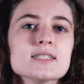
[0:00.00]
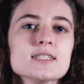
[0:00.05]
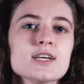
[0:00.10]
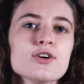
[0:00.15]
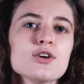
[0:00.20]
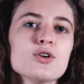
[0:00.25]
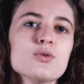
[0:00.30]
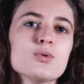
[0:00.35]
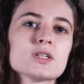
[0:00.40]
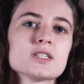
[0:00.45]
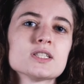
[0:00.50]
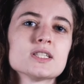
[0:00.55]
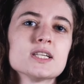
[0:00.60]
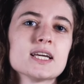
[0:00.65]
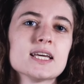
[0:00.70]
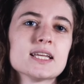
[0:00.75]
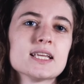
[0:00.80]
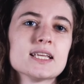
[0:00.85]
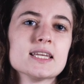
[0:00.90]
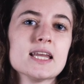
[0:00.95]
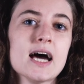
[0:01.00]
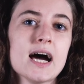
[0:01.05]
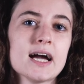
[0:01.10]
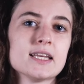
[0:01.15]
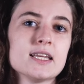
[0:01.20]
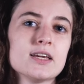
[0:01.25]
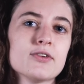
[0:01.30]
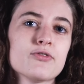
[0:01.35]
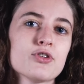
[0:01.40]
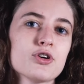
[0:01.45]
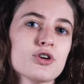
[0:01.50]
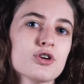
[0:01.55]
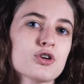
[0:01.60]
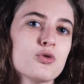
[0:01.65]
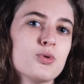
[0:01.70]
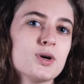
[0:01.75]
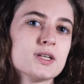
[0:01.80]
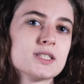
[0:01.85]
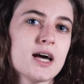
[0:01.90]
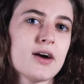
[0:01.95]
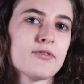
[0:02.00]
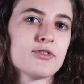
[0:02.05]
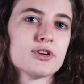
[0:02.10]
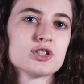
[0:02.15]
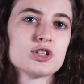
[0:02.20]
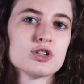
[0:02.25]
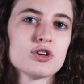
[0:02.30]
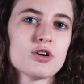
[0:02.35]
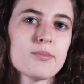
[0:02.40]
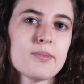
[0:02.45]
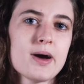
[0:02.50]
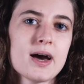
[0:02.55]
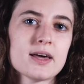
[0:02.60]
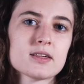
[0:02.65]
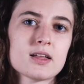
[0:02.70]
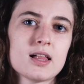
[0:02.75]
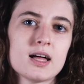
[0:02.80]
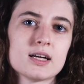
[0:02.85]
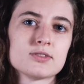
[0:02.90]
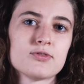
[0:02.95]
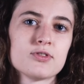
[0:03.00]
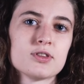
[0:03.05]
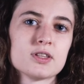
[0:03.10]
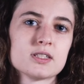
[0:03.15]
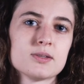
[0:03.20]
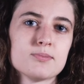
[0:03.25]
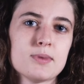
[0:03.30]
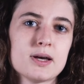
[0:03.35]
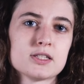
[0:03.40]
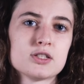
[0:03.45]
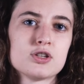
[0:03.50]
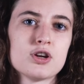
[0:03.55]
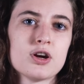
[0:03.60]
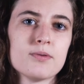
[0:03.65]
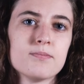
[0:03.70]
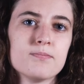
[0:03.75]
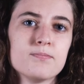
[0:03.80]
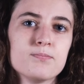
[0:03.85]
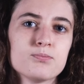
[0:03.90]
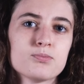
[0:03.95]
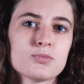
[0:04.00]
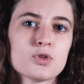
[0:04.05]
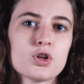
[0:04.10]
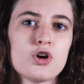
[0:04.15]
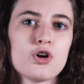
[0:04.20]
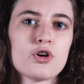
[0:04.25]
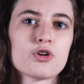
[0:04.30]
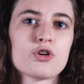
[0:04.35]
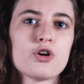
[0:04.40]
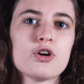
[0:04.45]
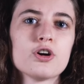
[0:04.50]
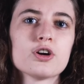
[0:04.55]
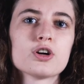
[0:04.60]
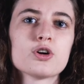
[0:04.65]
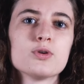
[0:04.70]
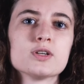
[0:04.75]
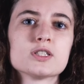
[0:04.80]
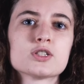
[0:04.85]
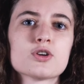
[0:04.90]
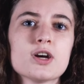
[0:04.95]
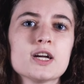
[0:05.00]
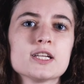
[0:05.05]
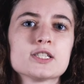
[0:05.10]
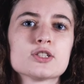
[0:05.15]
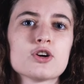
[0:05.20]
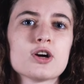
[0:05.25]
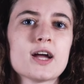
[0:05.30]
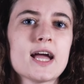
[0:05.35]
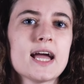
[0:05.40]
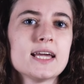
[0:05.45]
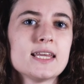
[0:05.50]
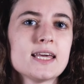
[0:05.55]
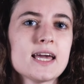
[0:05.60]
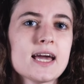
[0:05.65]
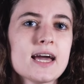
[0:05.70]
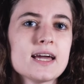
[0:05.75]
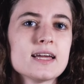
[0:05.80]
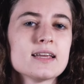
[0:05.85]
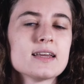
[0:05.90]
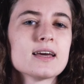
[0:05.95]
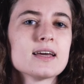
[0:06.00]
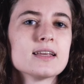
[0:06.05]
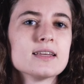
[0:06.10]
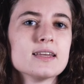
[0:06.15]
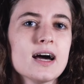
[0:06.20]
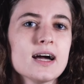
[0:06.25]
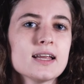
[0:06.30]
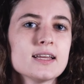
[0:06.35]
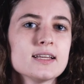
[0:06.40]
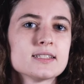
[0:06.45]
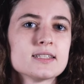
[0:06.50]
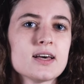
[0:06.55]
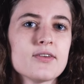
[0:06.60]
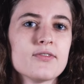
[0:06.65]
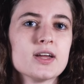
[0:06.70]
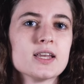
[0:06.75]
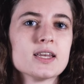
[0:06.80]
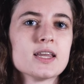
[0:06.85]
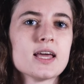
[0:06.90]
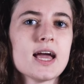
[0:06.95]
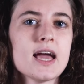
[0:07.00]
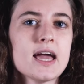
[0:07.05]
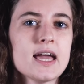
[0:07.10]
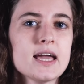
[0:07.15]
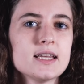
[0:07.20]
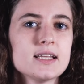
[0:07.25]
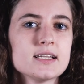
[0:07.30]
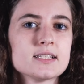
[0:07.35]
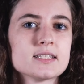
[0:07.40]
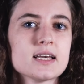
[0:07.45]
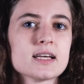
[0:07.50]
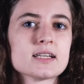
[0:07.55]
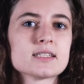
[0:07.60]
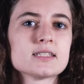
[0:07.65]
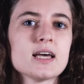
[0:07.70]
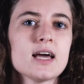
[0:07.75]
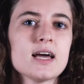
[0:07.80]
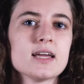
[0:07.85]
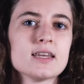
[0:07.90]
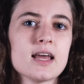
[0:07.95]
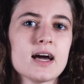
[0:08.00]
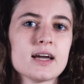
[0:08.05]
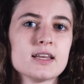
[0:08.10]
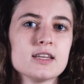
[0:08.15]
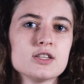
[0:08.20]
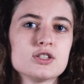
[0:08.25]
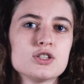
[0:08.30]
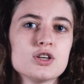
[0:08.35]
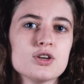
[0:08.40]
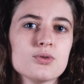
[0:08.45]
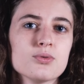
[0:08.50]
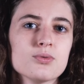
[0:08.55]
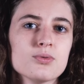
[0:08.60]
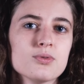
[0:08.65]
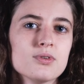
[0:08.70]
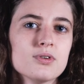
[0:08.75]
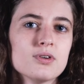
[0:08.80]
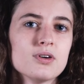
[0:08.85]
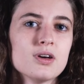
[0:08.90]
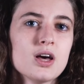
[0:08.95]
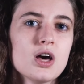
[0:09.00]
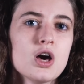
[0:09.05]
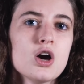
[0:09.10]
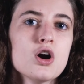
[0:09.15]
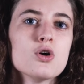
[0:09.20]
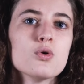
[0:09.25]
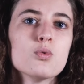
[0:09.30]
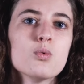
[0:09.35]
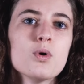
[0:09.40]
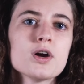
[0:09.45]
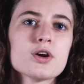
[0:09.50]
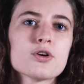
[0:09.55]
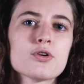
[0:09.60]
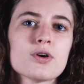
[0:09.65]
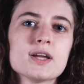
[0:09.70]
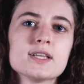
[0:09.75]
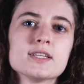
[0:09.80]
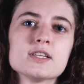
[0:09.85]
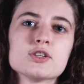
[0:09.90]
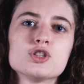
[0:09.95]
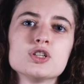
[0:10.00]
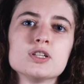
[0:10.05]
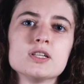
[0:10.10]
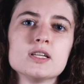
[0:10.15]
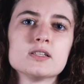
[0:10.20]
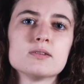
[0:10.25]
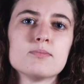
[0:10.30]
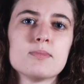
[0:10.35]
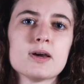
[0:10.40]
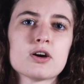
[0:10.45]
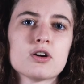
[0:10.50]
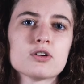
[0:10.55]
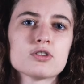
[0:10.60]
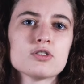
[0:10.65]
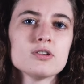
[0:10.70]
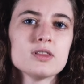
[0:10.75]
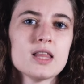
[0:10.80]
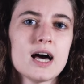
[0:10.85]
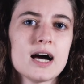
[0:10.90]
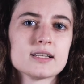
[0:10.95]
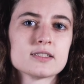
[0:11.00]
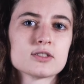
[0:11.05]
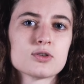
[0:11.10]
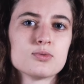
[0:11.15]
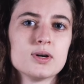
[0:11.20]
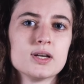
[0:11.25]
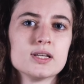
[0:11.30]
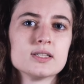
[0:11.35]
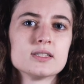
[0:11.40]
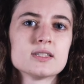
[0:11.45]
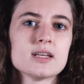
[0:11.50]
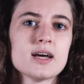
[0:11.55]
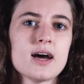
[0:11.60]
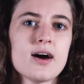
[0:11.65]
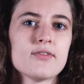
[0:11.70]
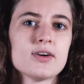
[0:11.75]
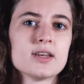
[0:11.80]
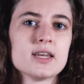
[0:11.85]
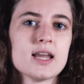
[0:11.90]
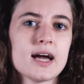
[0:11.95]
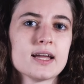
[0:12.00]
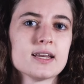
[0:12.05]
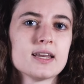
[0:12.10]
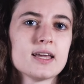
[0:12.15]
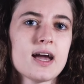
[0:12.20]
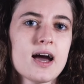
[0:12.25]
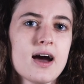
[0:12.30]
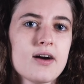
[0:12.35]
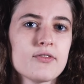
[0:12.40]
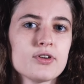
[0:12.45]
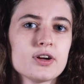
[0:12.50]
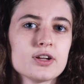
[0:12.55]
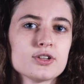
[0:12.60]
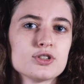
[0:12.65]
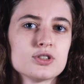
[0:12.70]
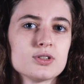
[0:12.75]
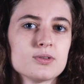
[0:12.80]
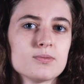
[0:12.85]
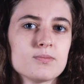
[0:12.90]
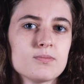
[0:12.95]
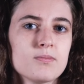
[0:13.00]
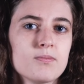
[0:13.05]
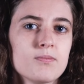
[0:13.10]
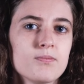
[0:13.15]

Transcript: Sarah wants to get a 90 for her quiz average in her math class for the semester. Her current quiz grades are 88, 97, 86, and 92. What grade does she need to make on her last quiz to have a 90 average?